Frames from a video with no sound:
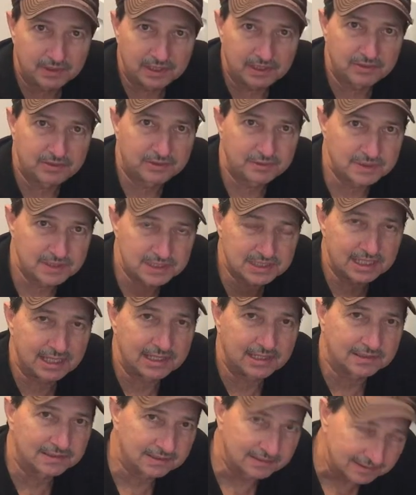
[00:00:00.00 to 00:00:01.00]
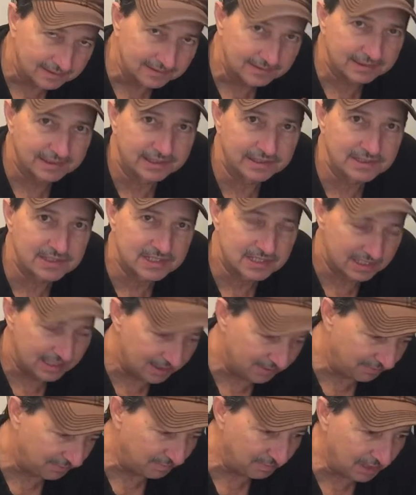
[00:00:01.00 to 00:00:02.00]
run it through a cycle and see
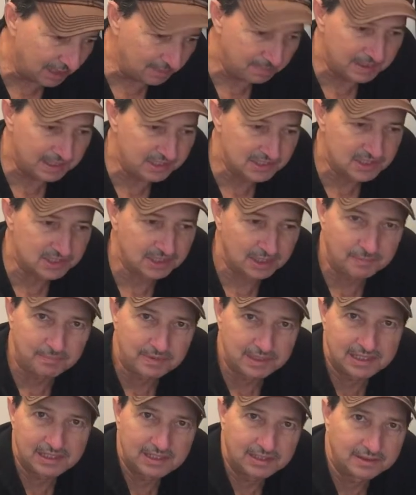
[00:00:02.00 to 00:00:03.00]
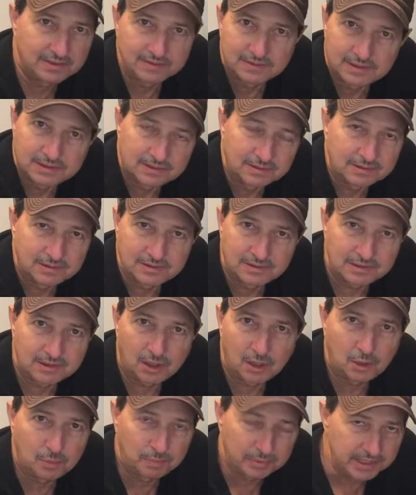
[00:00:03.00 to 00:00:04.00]
if maybe something
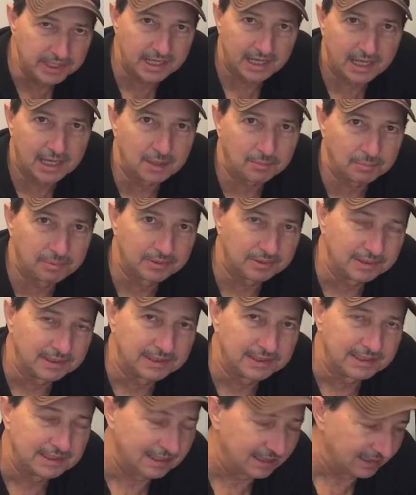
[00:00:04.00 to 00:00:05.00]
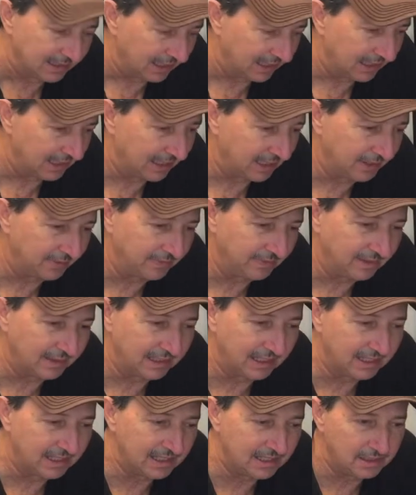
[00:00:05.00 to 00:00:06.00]
opened up uh,
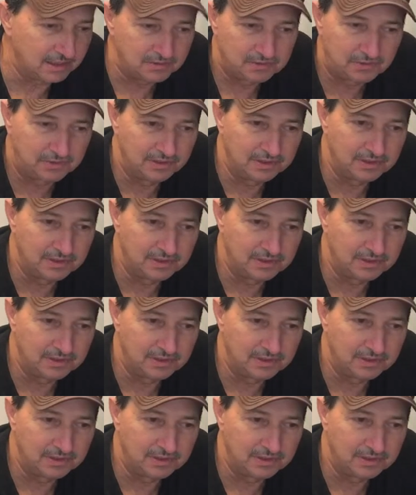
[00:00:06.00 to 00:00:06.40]
and it, it